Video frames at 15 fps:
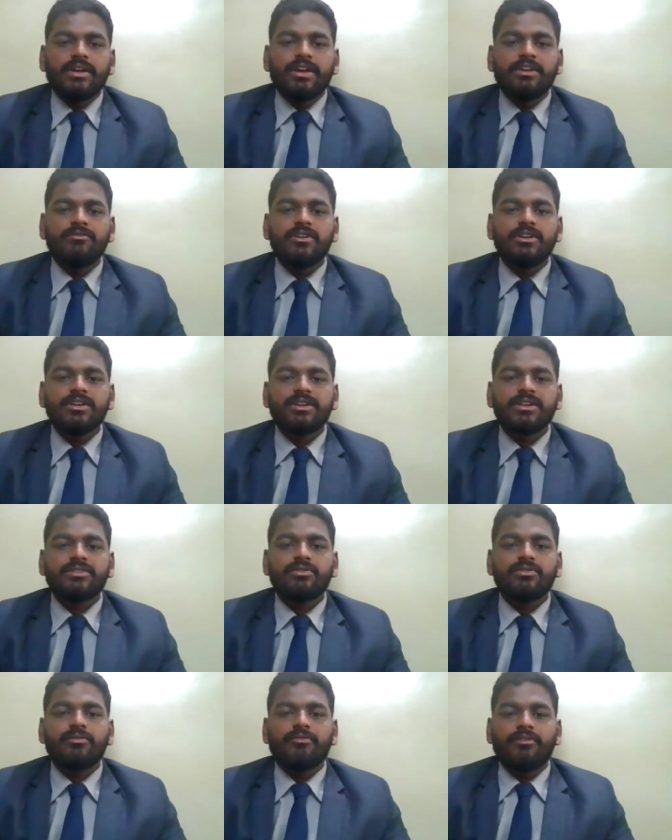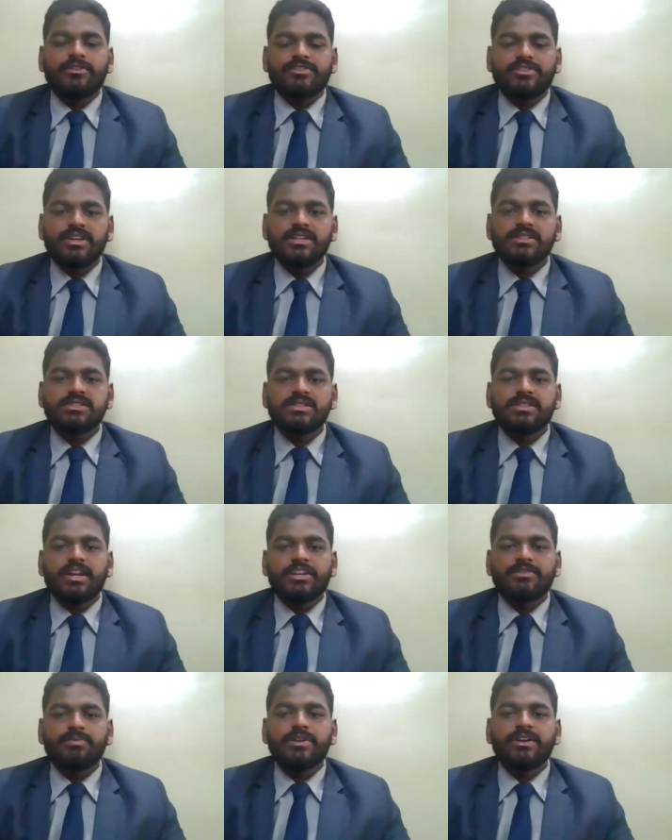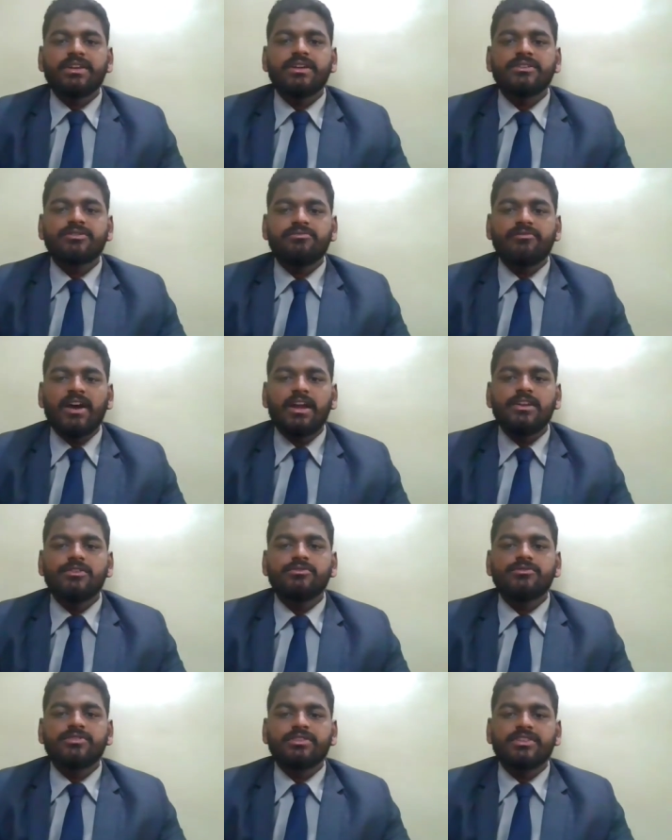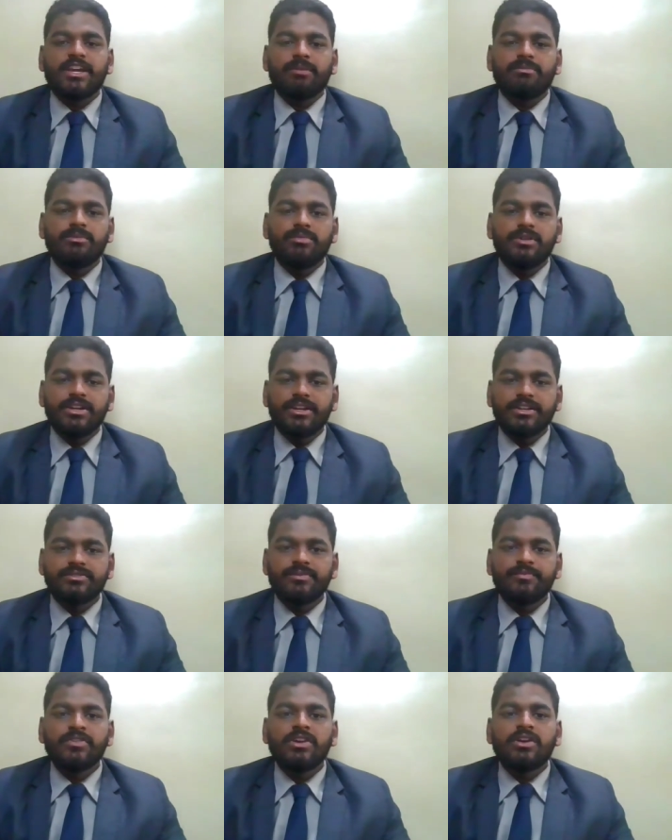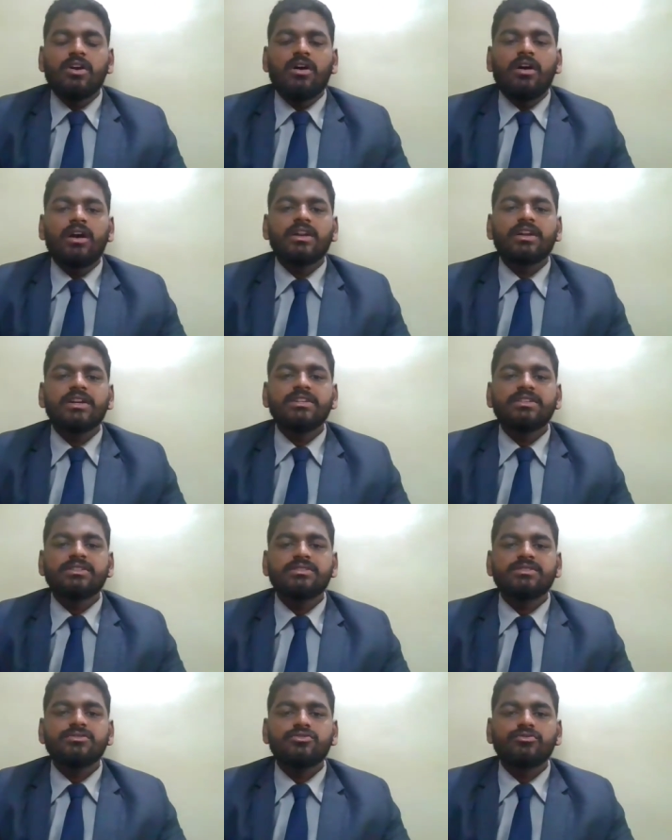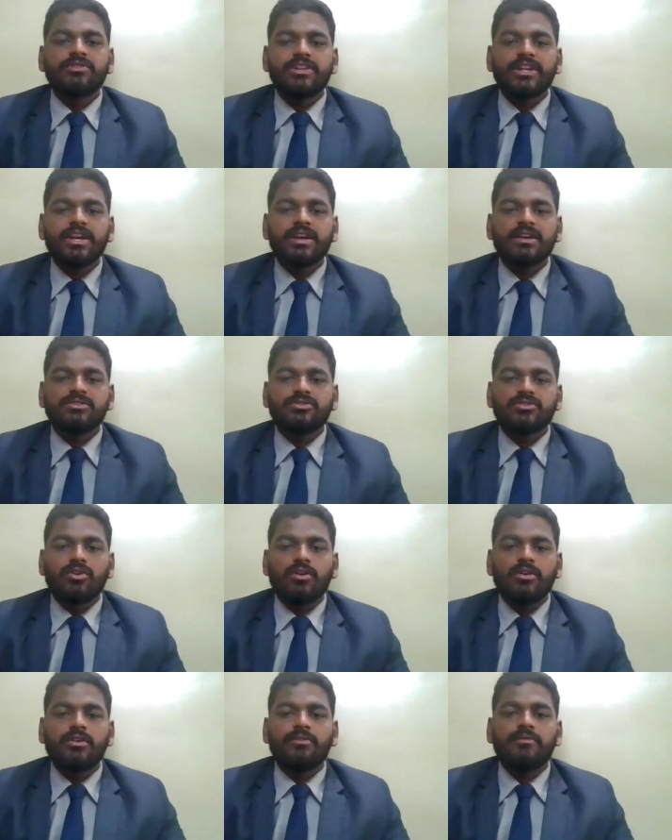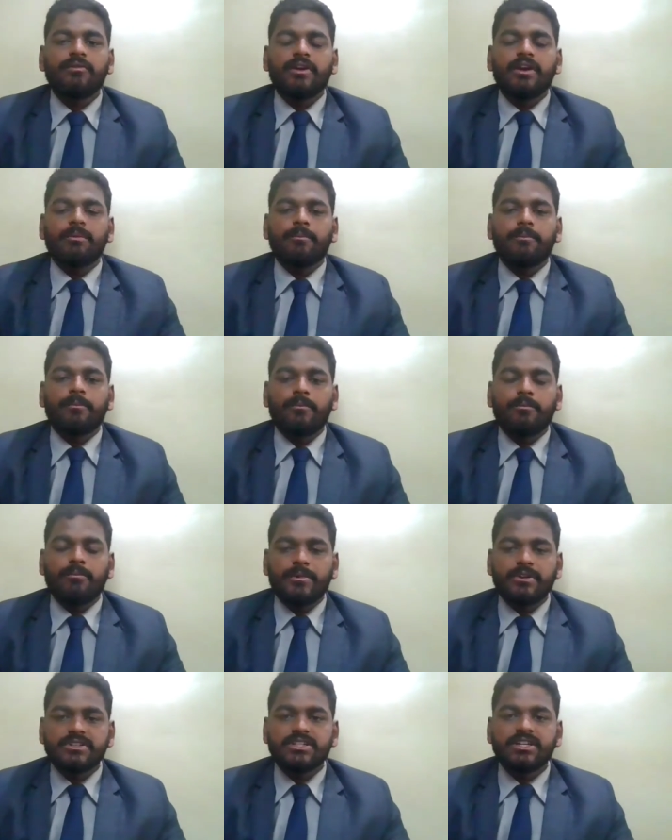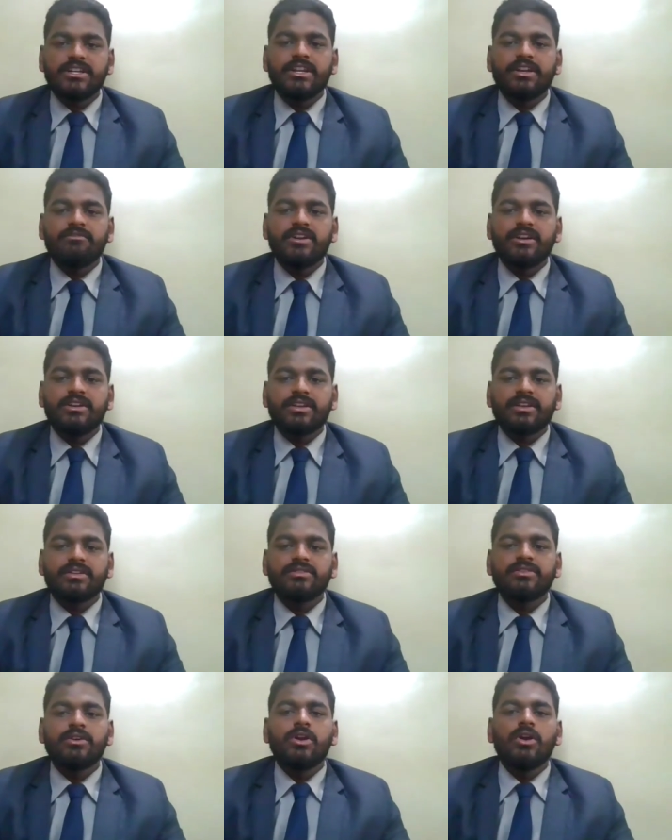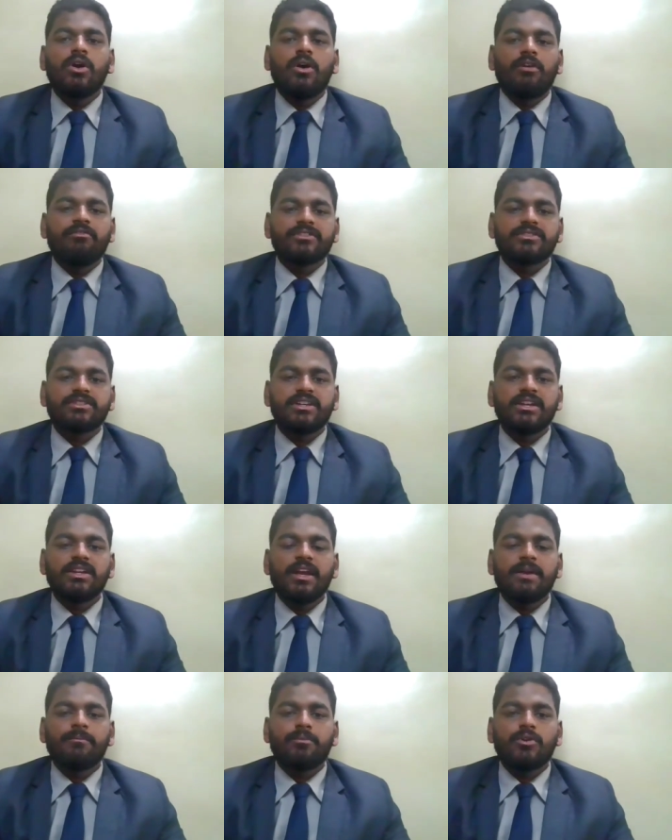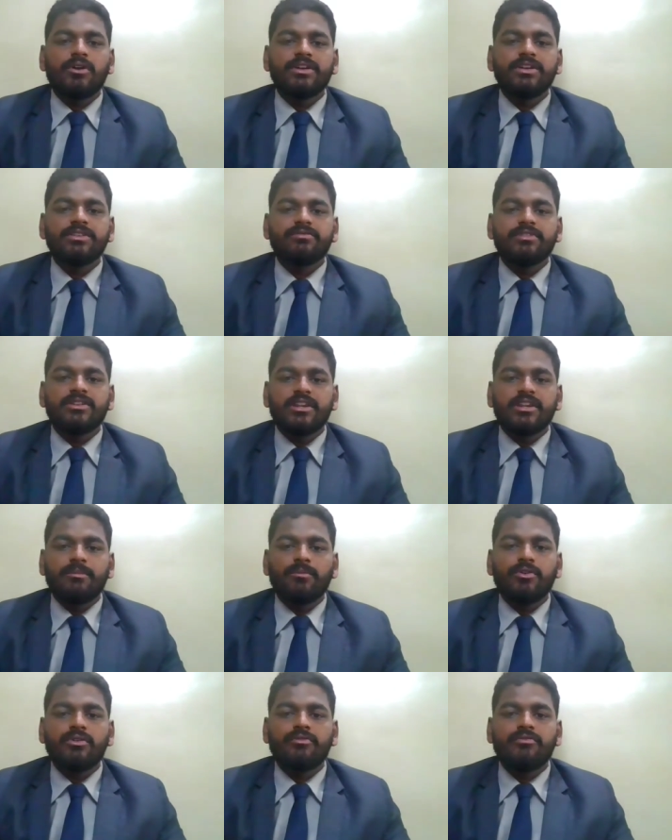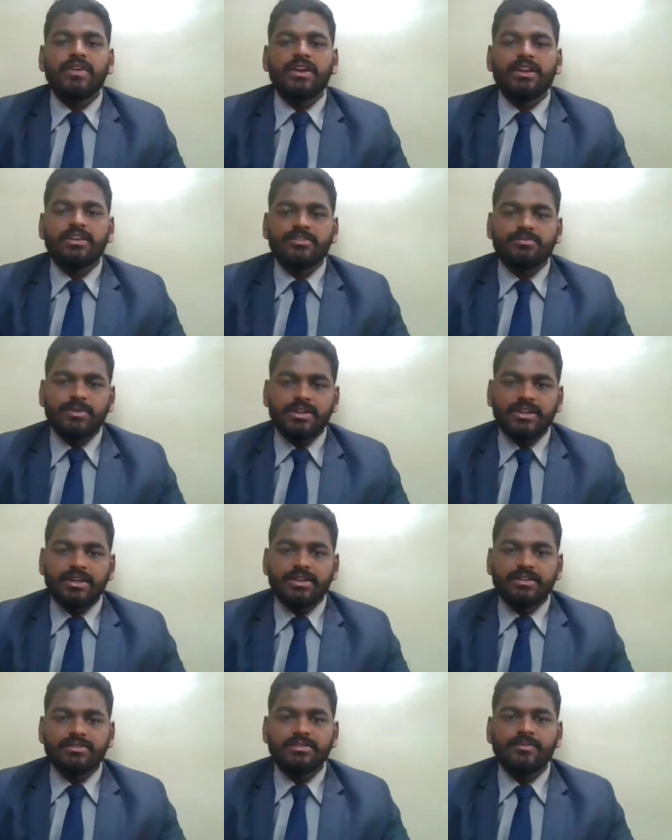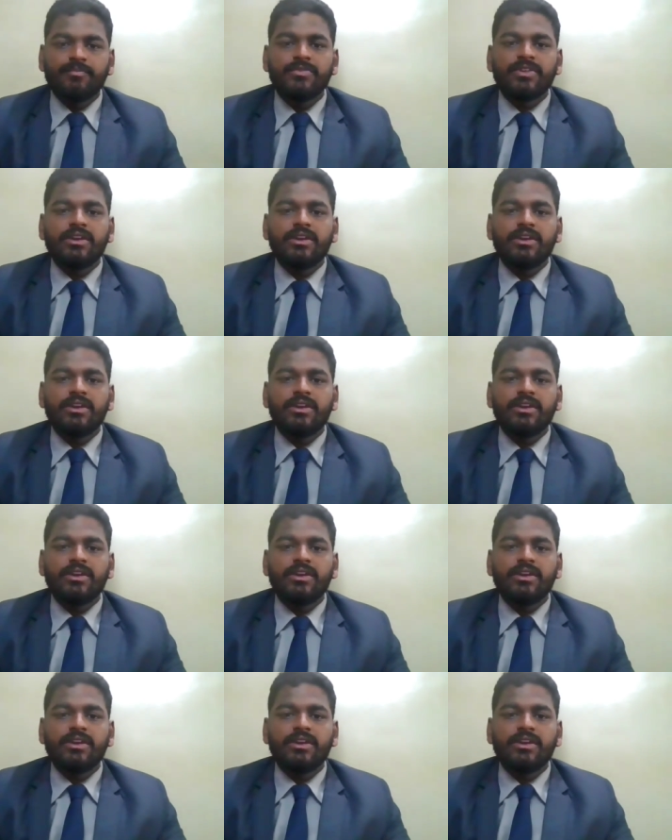Inventories of skills, experience, values and capabilities. Organizations should take a stock of present inventories of a skilled employees with number of year experience,